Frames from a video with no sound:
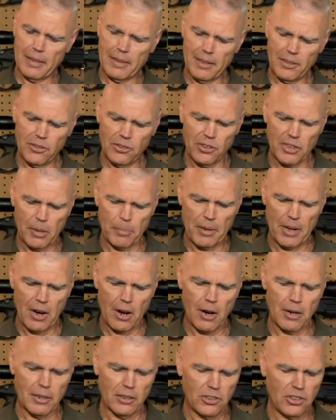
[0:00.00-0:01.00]
this is going to be
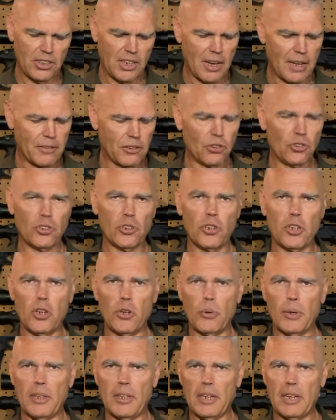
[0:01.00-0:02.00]
hard to see, I'll have to show
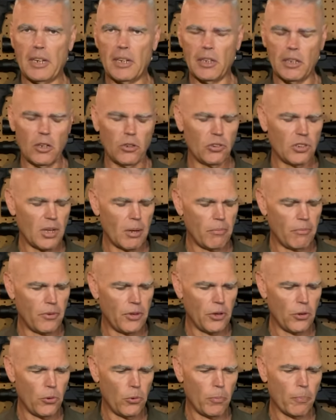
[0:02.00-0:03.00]
you in the close-up
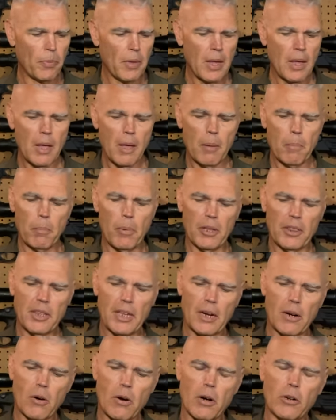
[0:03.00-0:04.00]
view, but
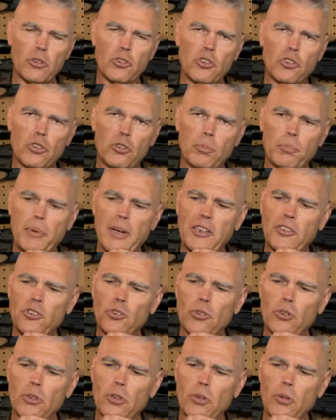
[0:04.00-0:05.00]
there are
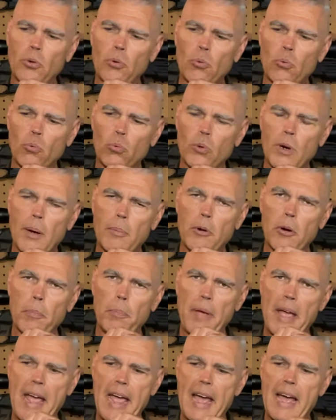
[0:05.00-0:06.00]
special rubber
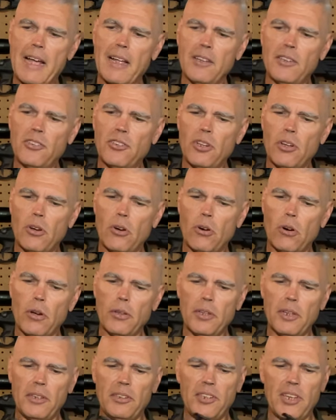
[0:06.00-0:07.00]
pads
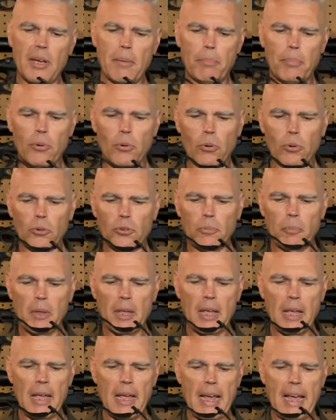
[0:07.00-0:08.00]
on the temples
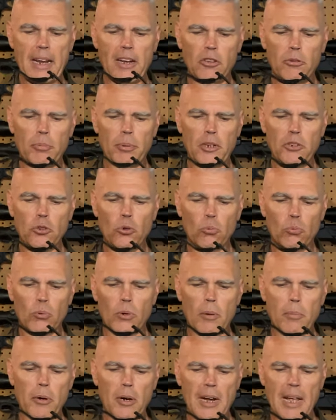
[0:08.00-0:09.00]
and a special
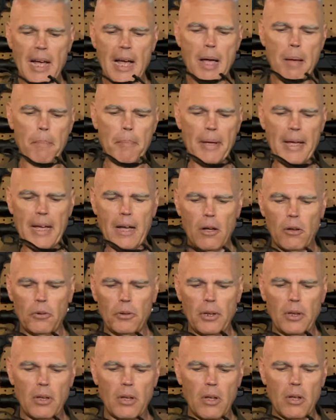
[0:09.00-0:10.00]
rubber
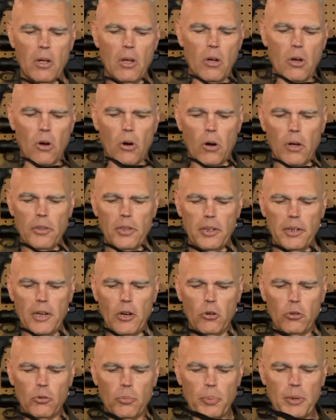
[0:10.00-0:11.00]
compound on the
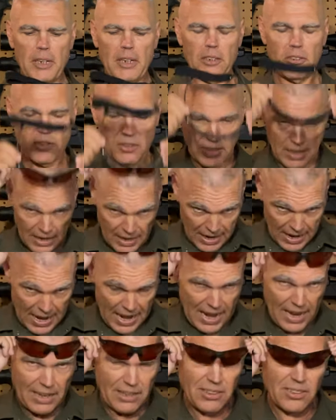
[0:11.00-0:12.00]
nose piece that
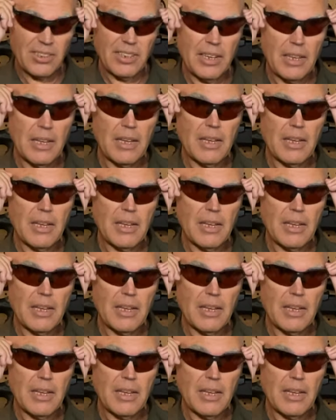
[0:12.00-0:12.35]
as